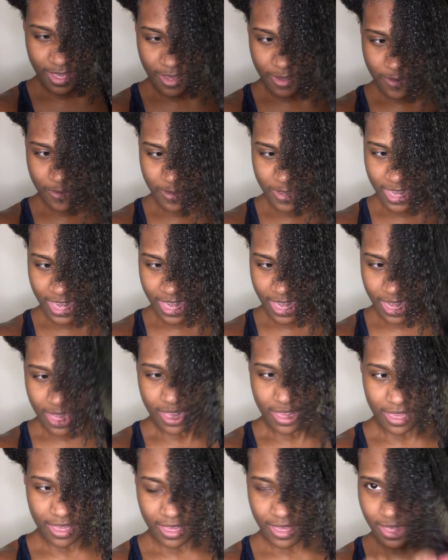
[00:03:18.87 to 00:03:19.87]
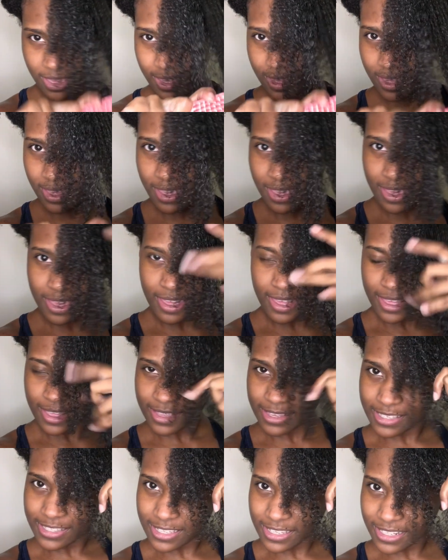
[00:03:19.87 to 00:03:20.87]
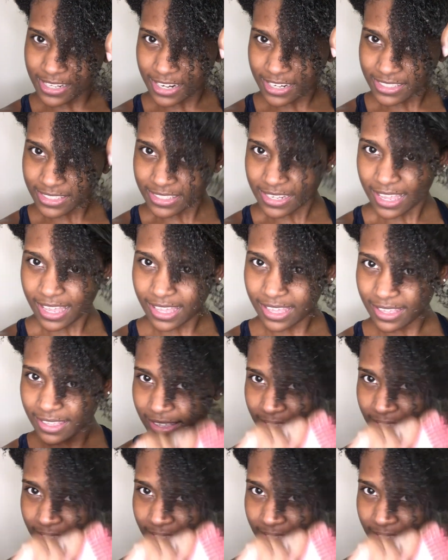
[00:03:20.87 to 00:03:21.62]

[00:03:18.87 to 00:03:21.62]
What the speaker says: Okay, so there's like